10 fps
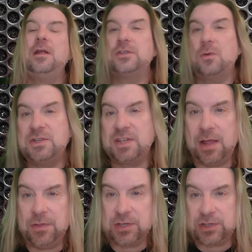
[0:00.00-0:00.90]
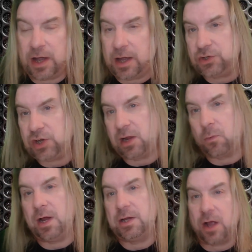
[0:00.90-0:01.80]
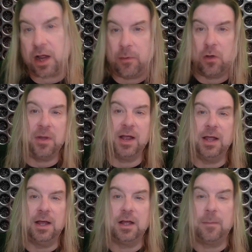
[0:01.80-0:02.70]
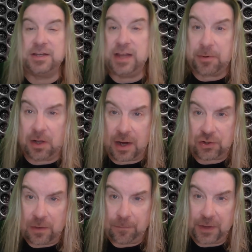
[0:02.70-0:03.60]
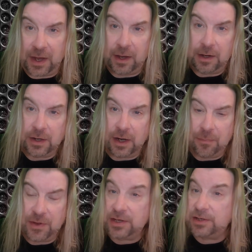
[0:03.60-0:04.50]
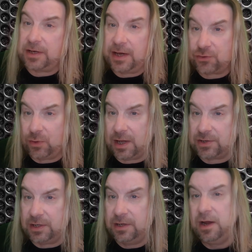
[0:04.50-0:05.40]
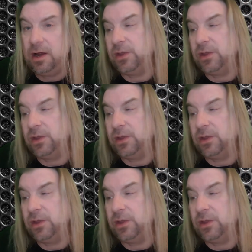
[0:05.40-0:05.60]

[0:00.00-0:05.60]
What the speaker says: So once again, this is a channel where I talk about my tape collection, and this isn't a history lesson.